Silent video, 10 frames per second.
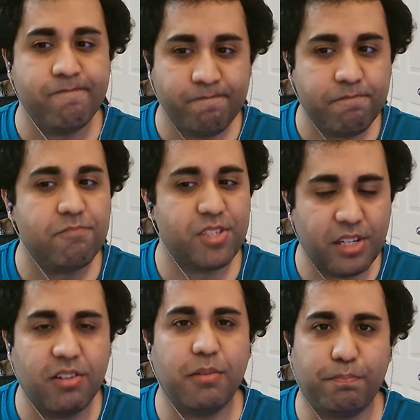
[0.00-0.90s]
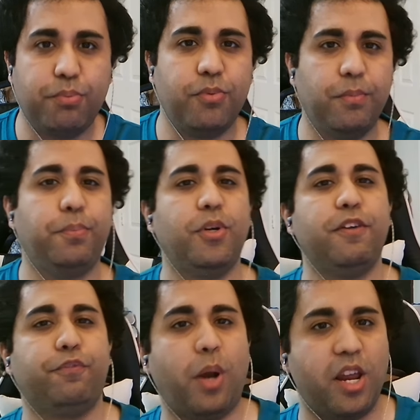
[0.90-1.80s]
Still pr pretty
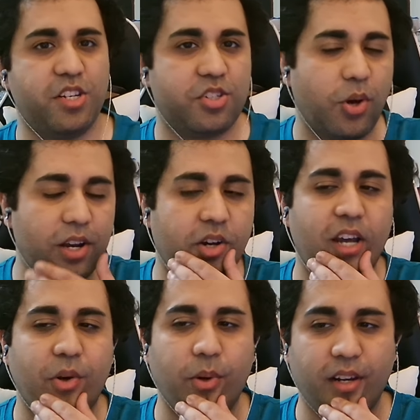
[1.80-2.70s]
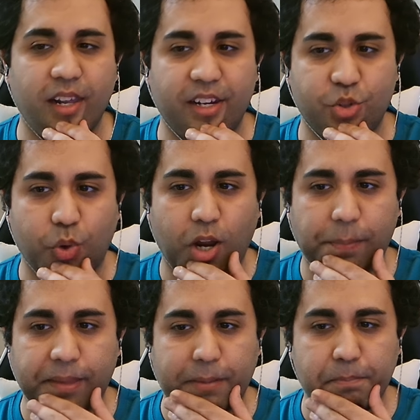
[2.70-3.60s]
fresh, so I don't I don't want to like
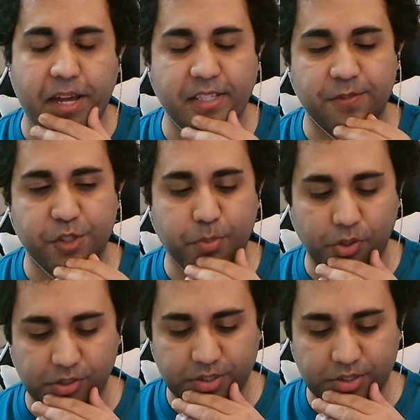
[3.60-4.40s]
drop like massive spoilers.